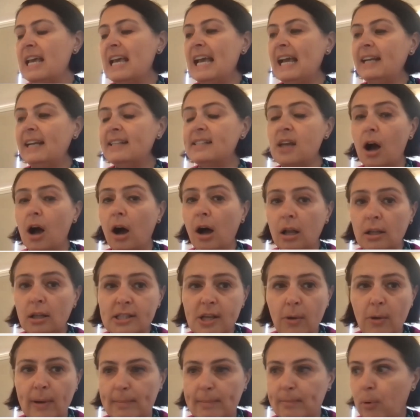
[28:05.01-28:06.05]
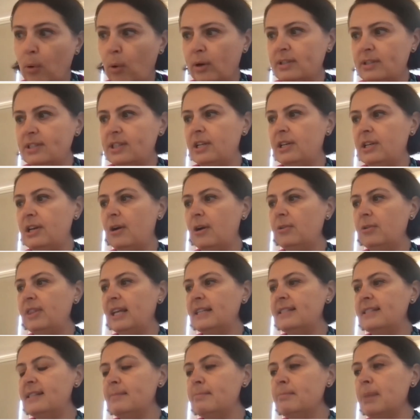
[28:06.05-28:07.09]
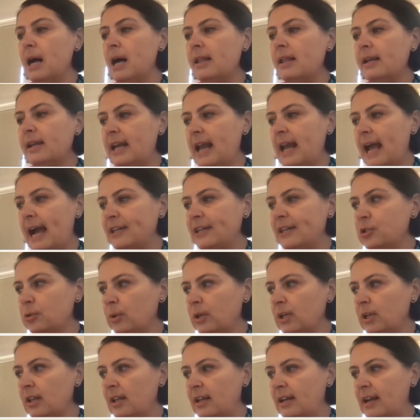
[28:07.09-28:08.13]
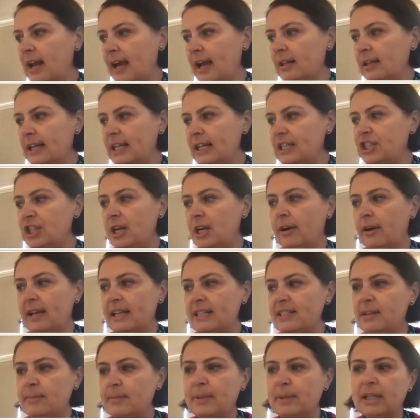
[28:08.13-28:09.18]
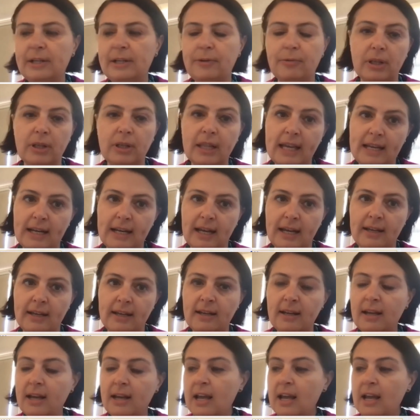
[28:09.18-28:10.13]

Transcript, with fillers: It's also important to note that symbolic and actual annihilation are intimately related.